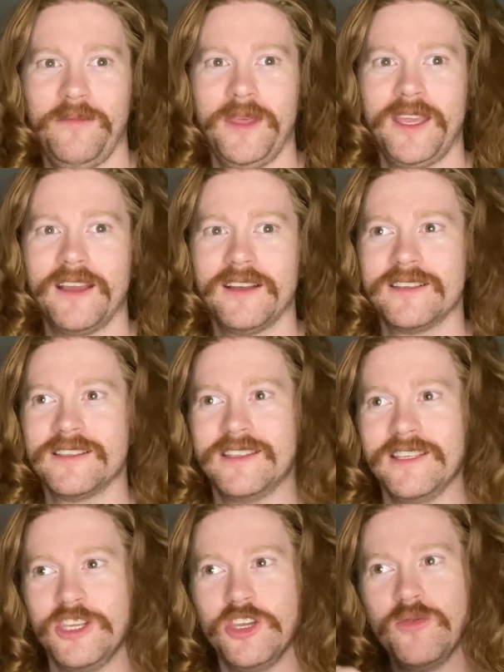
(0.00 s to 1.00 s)
because
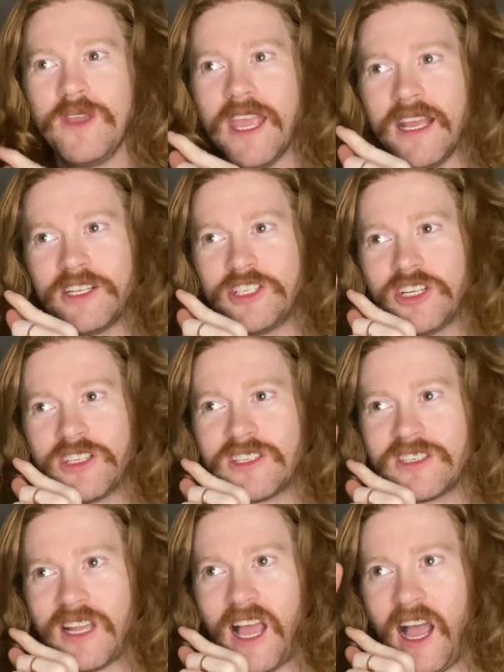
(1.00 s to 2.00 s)
you get
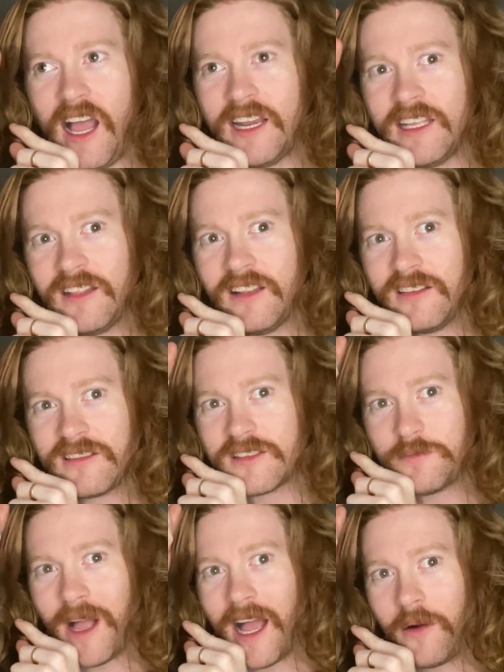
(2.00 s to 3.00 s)
just tiny little
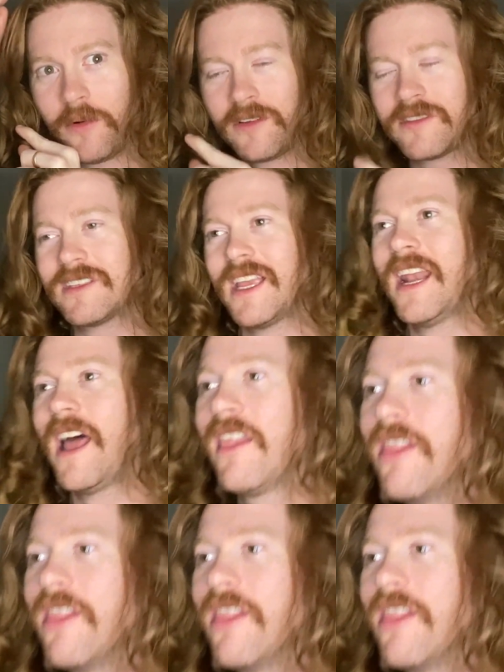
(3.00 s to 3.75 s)
spirals and I